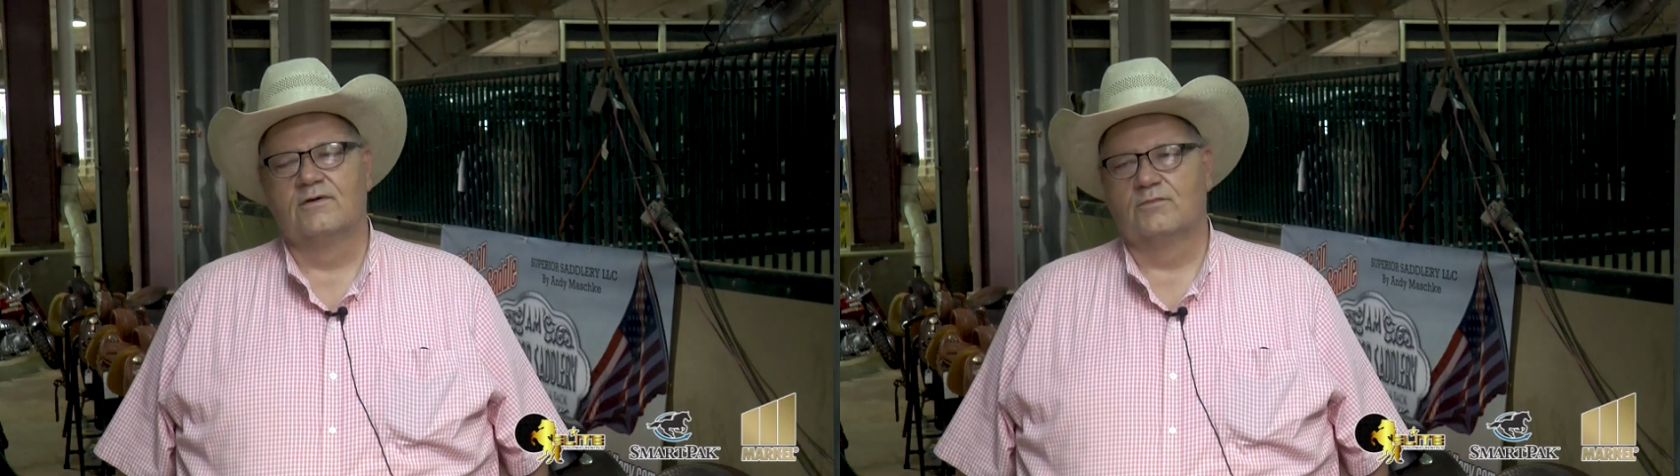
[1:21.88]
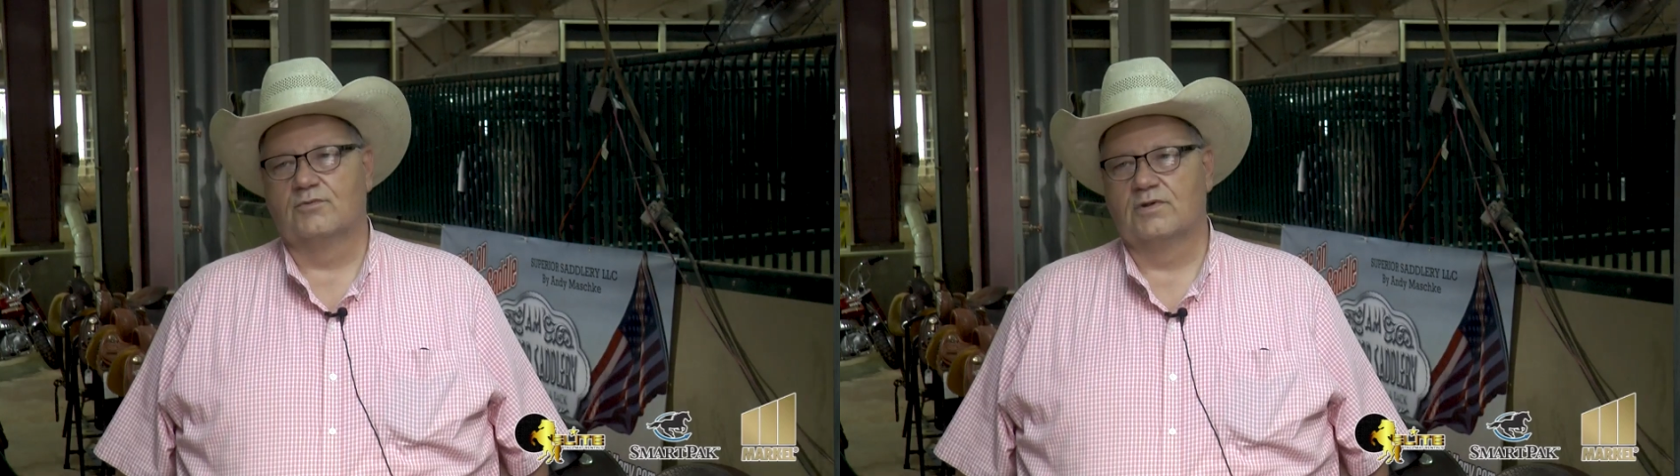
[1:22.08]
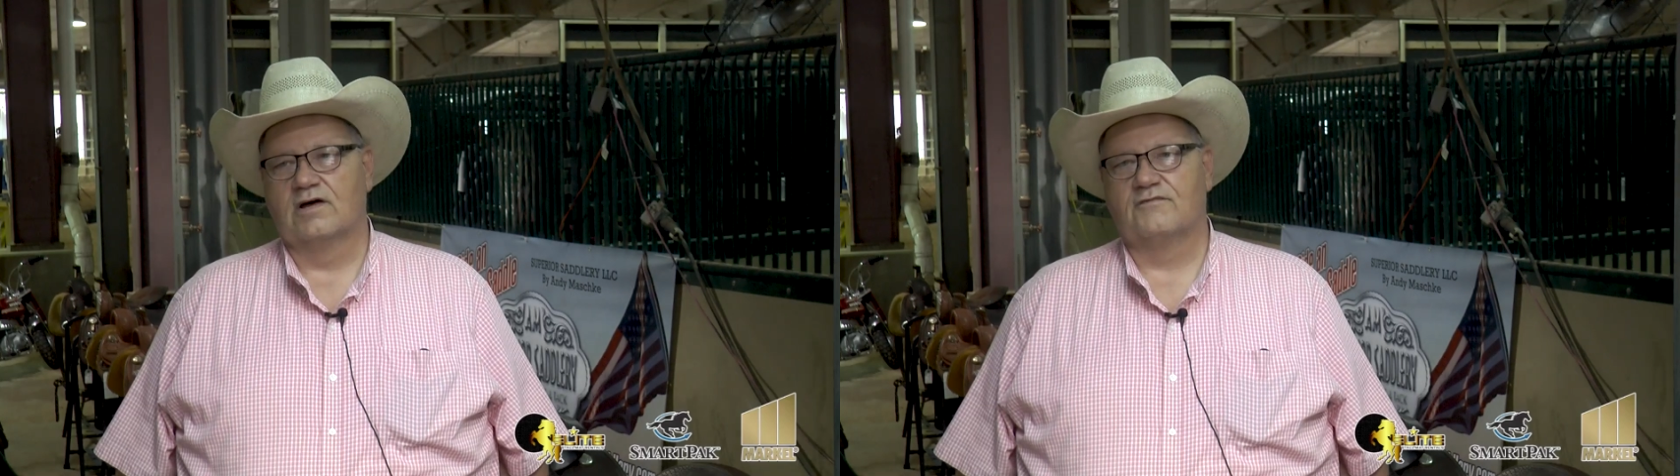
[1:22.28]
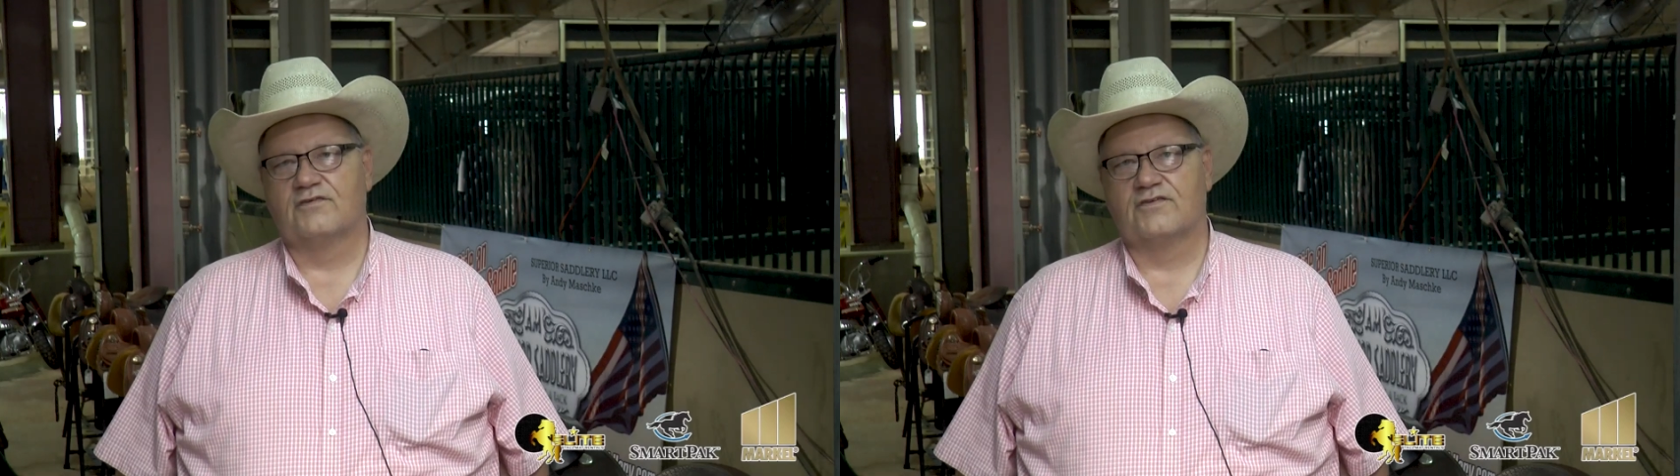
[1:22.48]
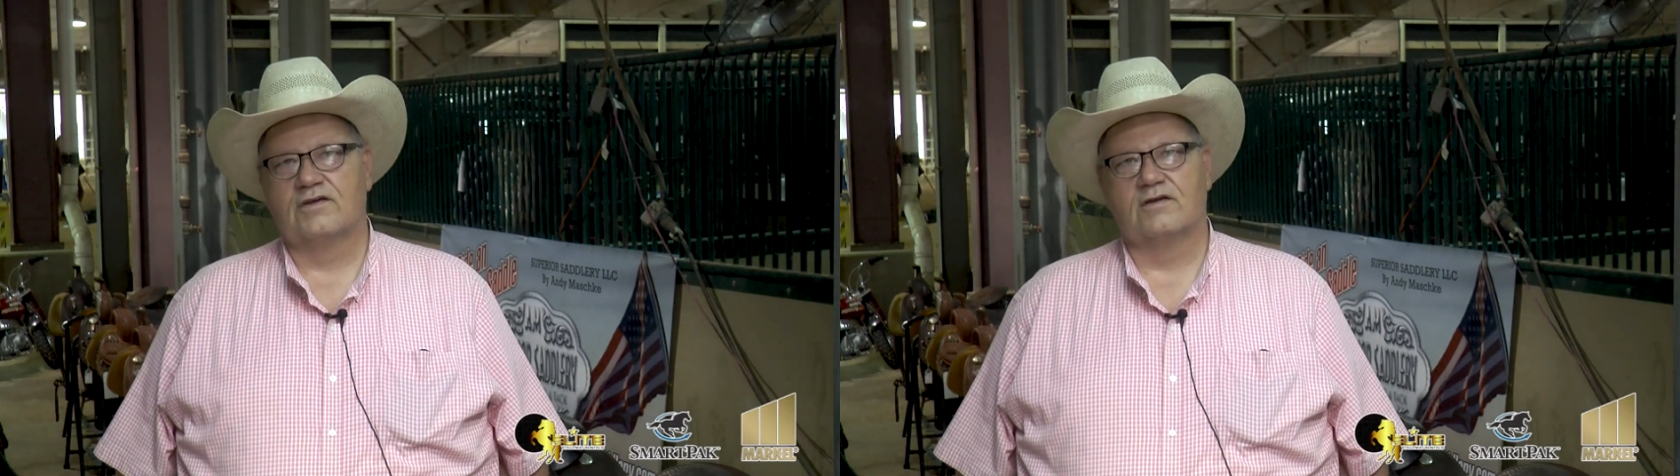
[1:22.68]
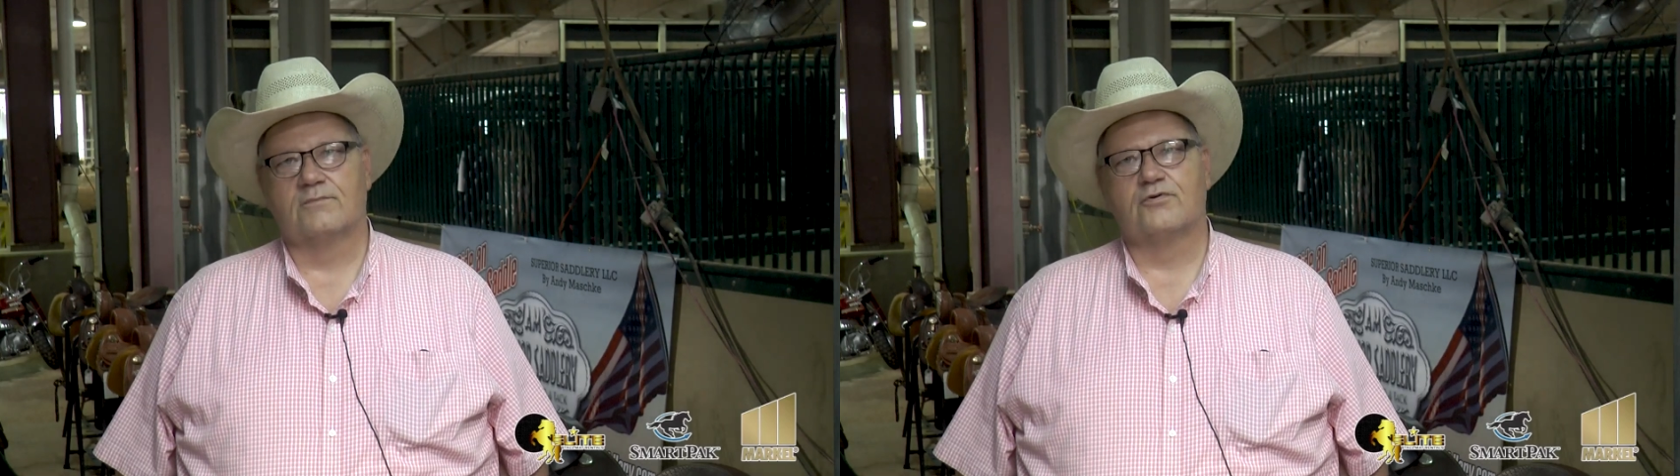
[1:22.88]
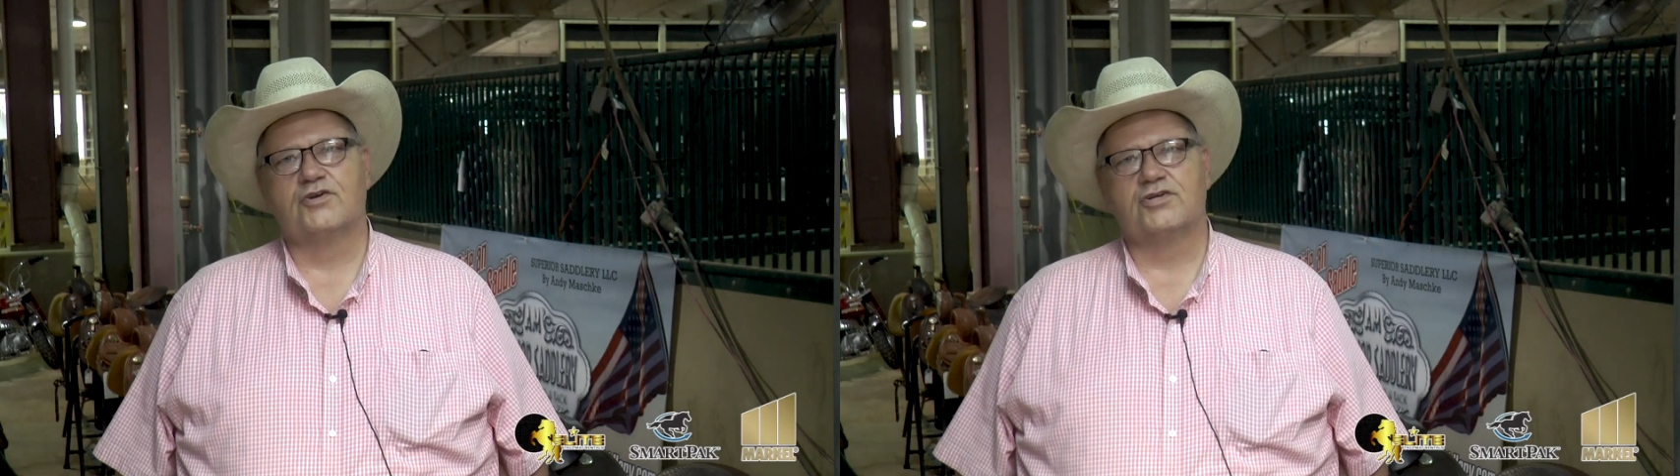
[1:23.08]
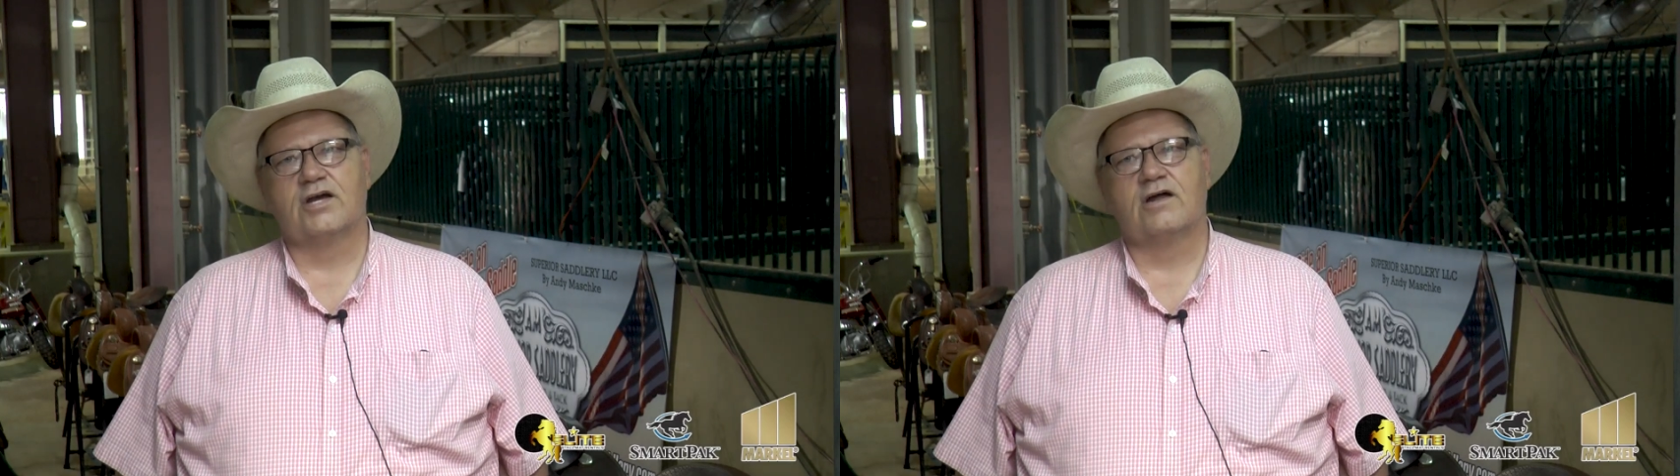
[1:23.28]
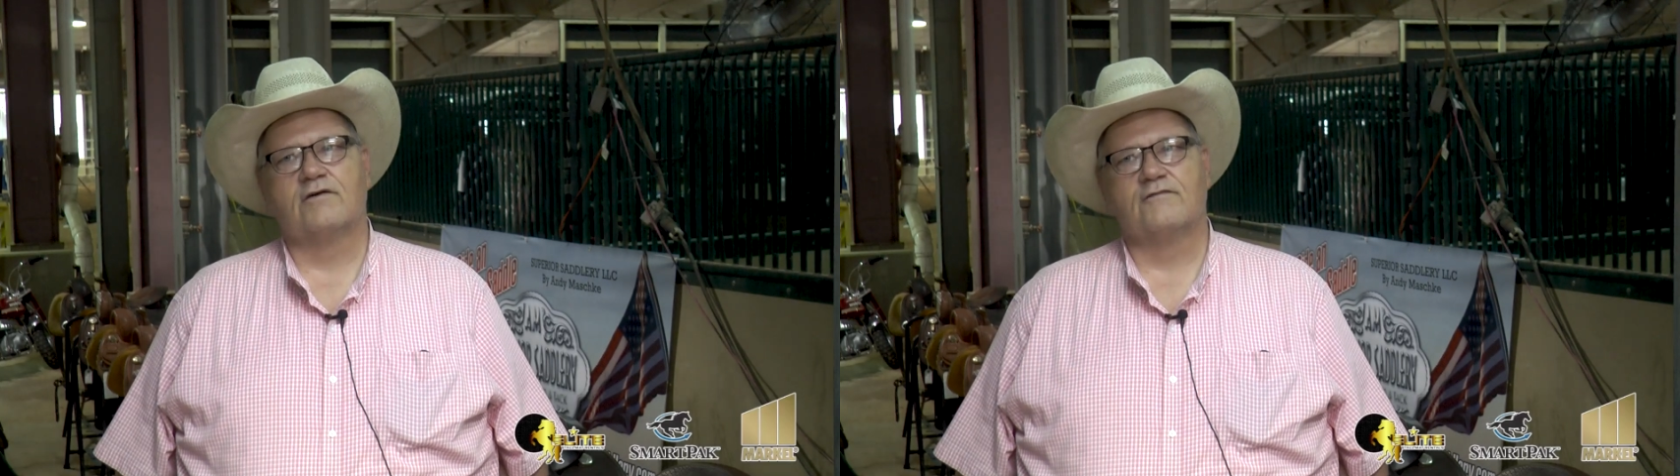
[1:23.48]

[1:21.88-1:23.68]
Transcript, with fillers: But we'd love to see and appreciate all